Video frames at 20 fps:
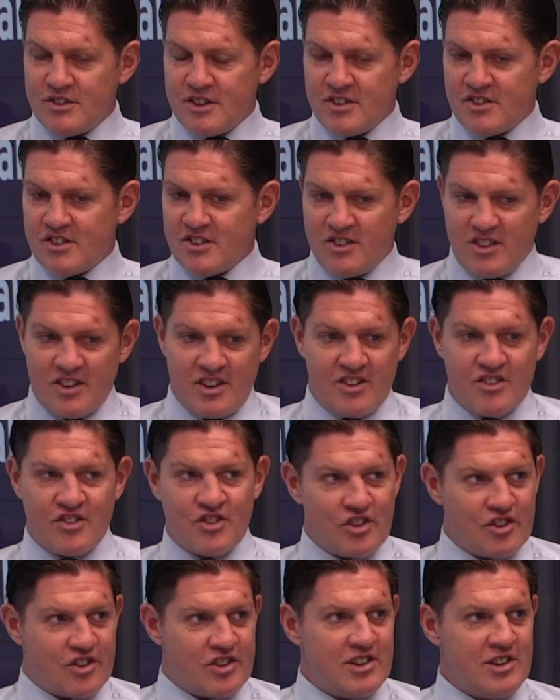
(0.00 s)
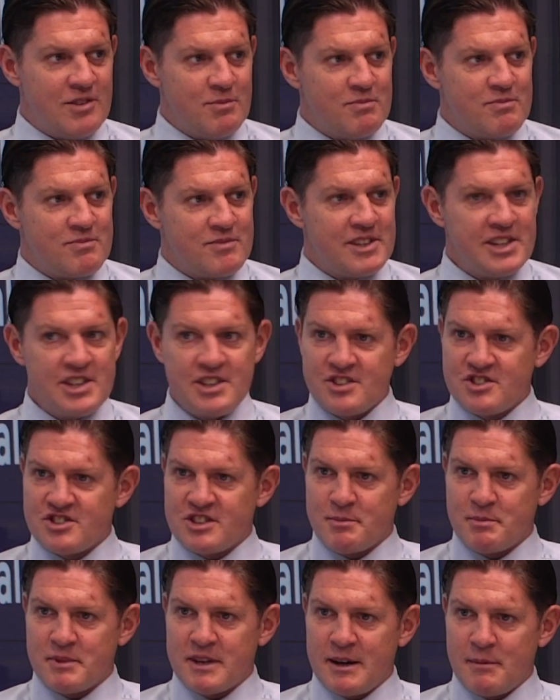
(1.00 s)
this is an internal
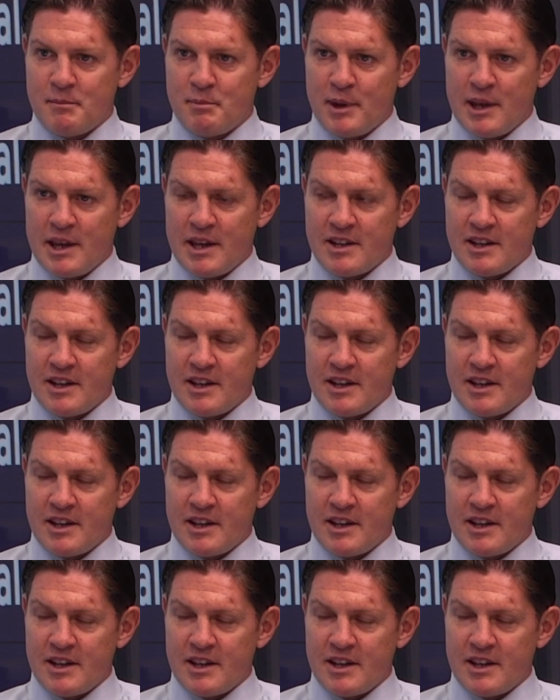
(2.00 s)
leadership campaign.